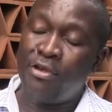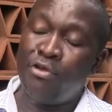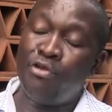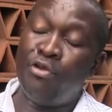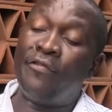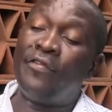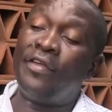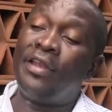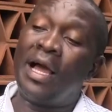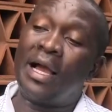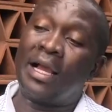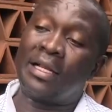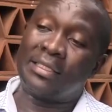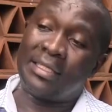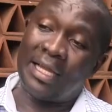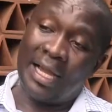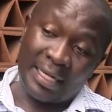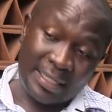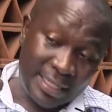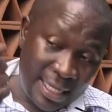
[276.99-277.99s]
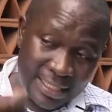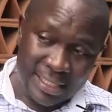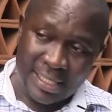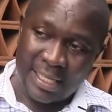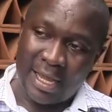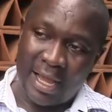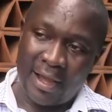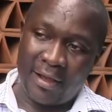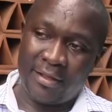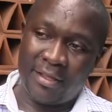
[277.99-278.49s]
You even attach
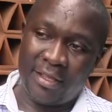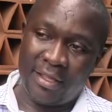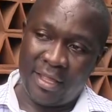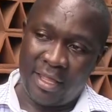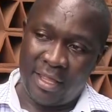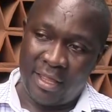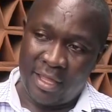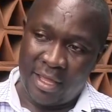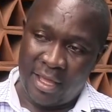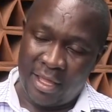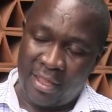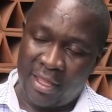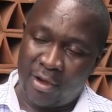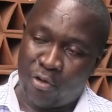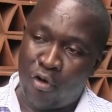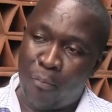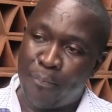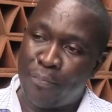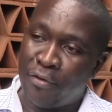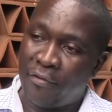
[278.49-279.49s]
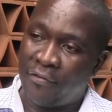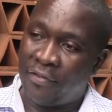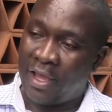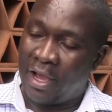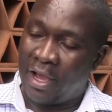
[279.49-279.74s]
the copy of